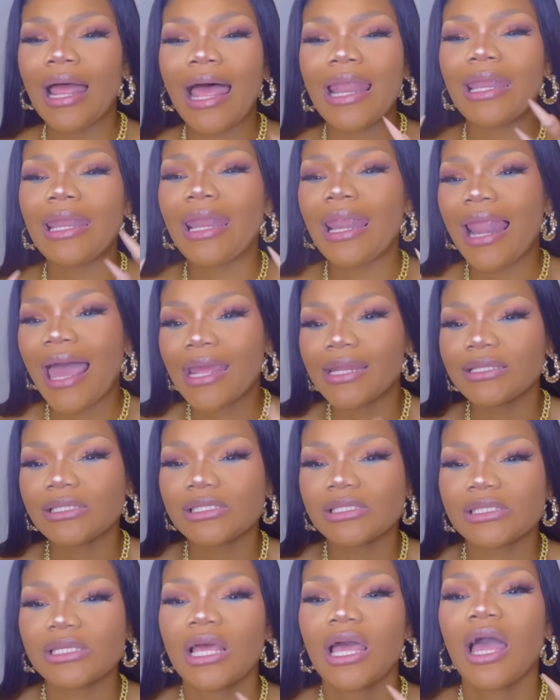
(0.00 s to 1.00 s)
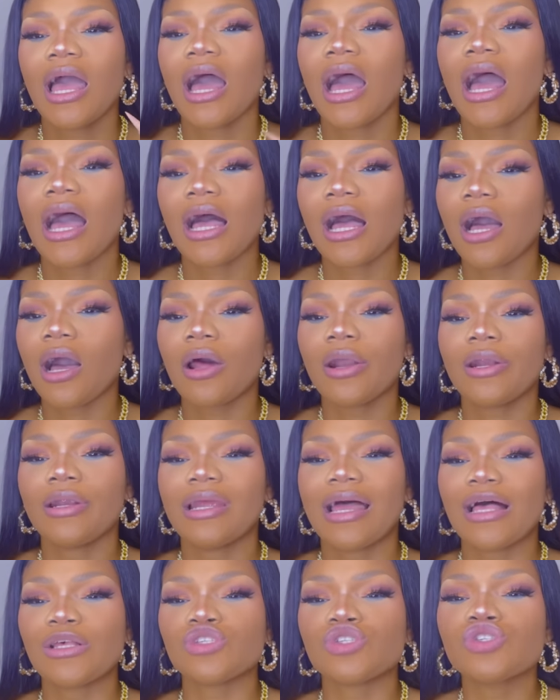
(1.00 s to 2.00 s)
light, are
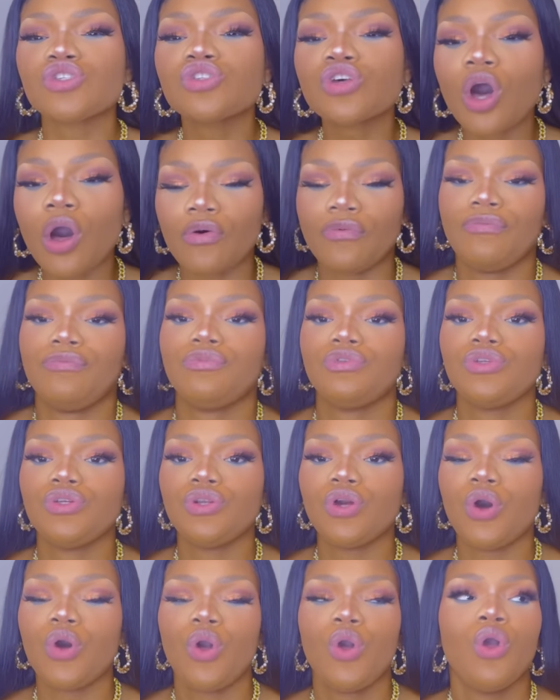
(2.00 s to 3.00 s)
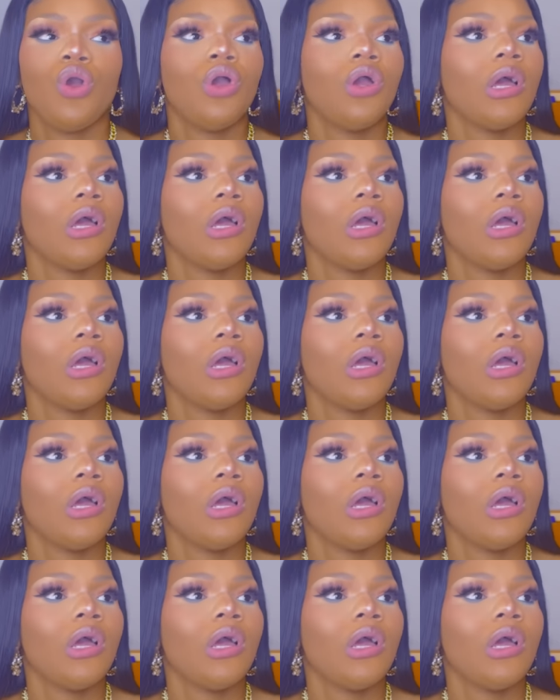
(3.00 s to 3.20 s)
soft, you know.